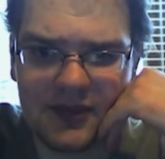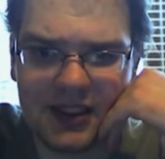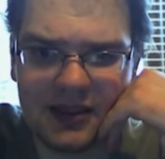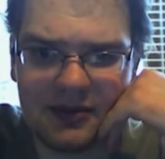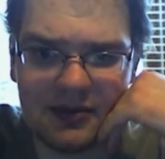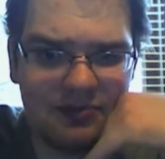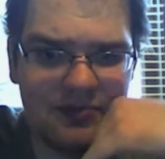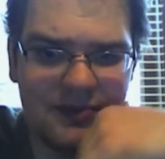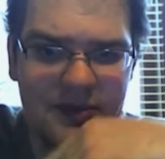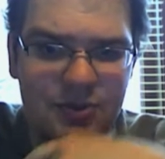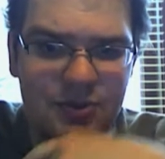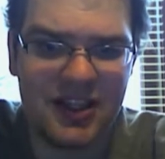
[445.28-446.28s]
It,
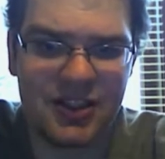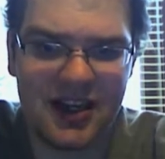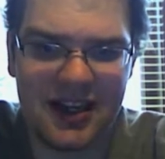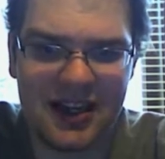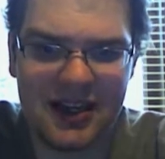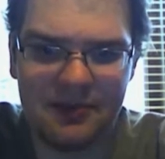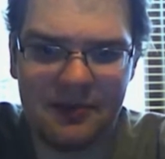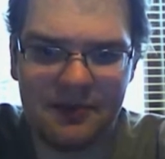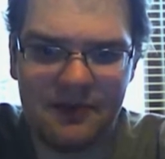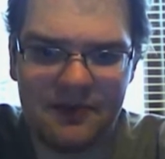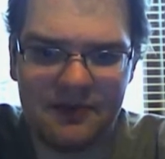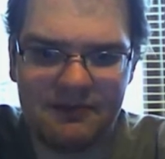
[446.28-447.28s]
it was such a
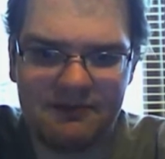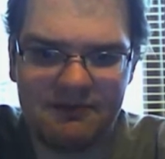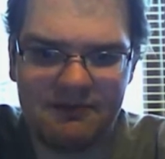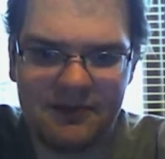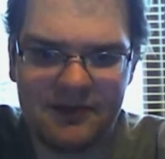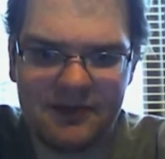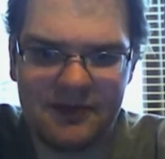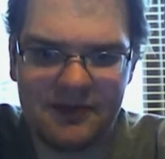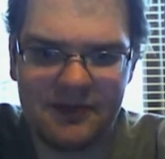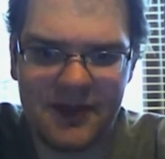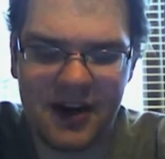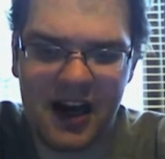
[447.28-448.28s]

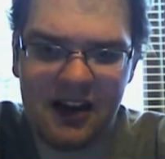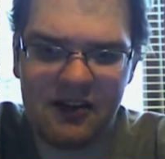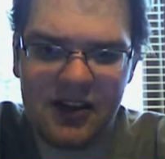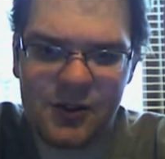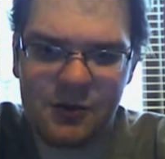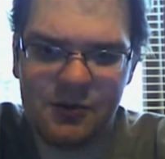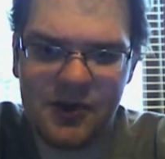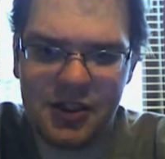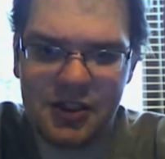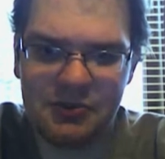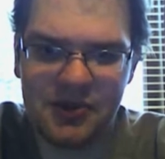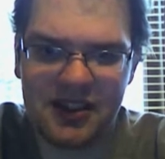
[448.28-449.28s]
an obvious
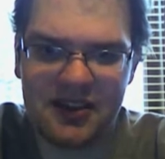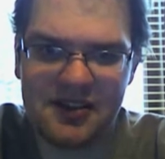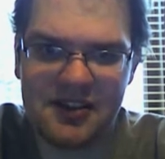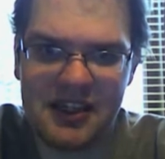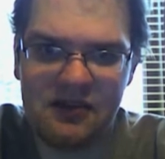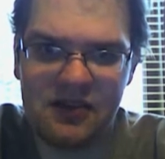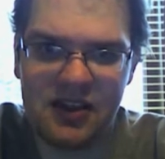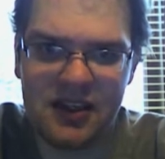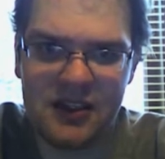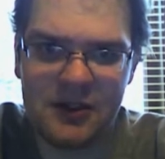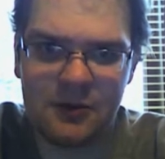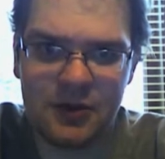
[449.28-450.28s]
omission because D V
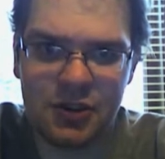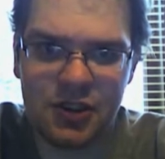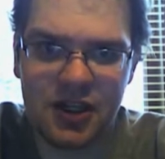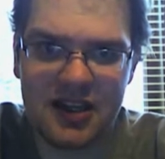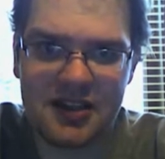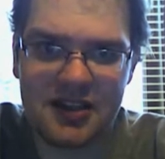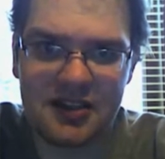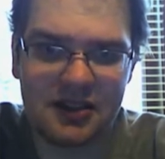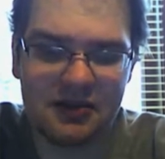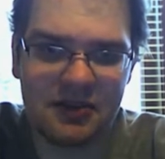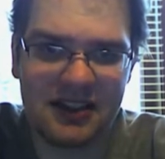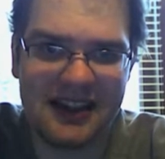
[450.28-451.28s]
Ds were
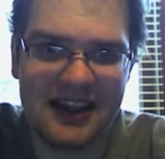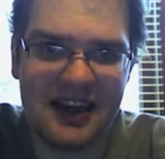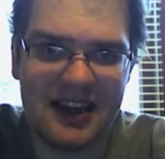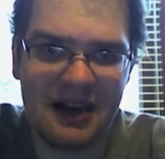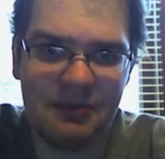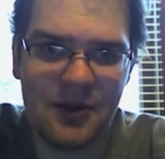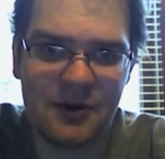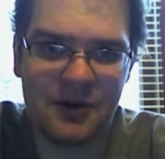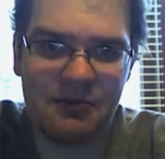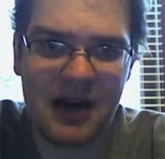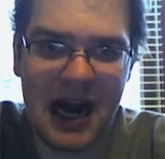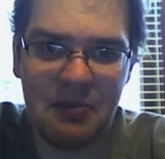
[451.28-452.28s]
just getting up there
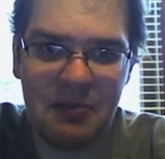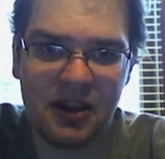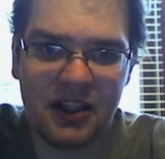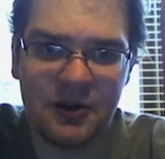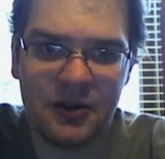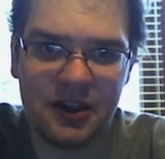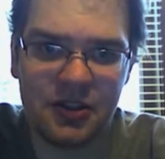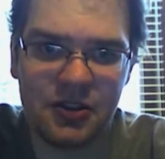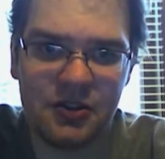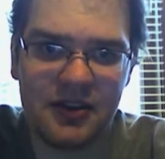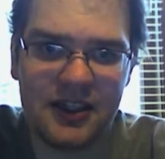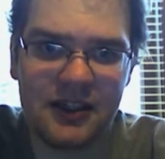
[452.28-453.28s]
in popularity in
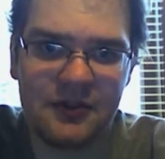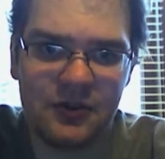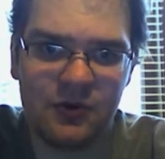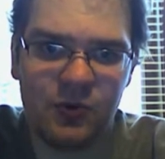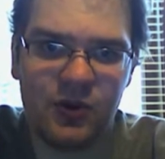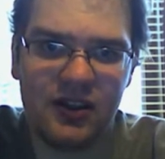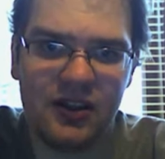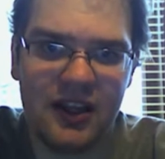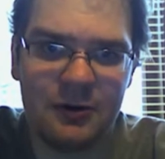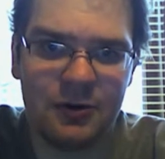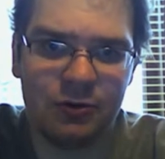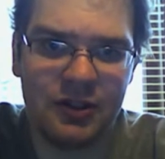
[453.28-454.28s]
two thousand one.
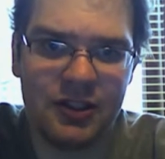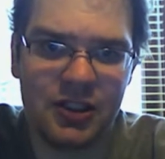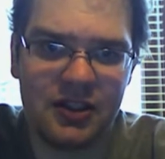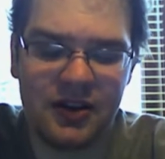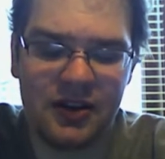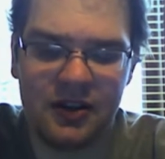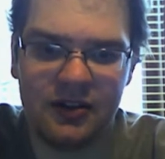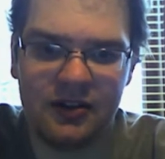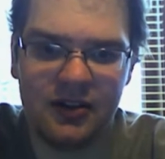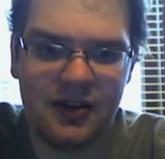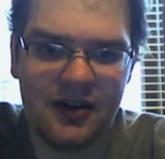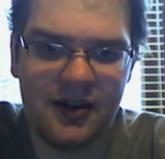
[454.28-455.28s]
They were reaching their